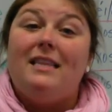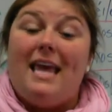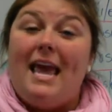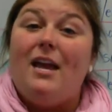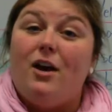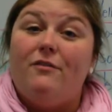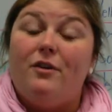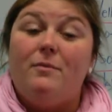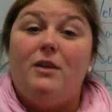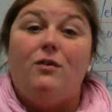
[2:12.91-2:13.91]
the AR
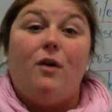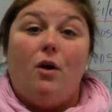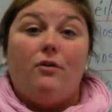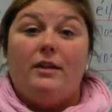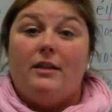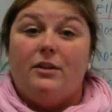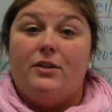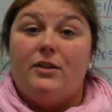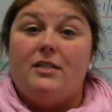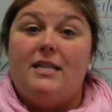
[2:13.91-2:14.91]
verb that you've already
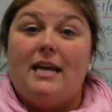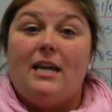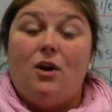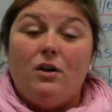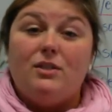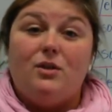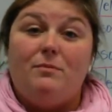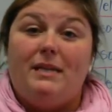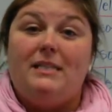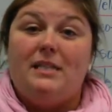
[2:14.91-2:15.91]
learned that can also
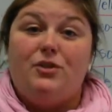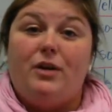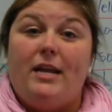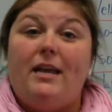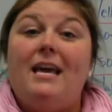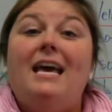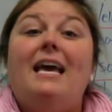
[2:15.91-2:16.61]
mean to drink,